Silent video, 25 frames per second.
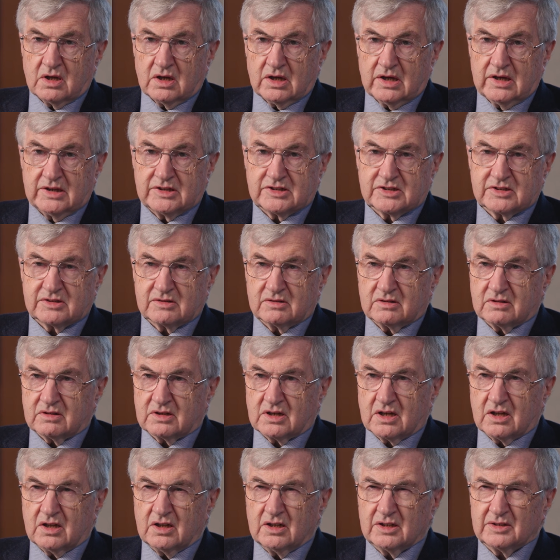It's
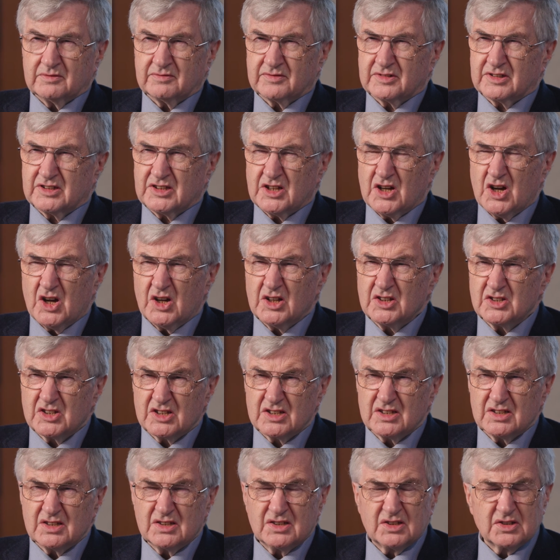kind of
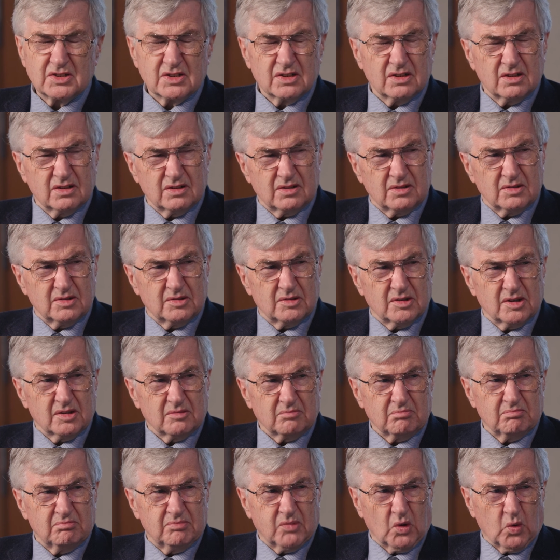turgid and
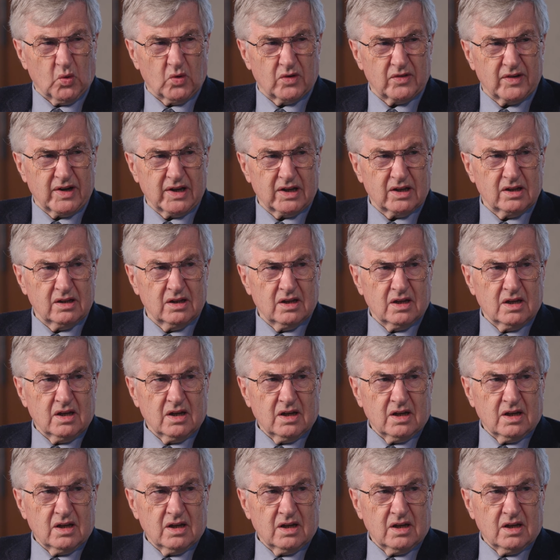boring,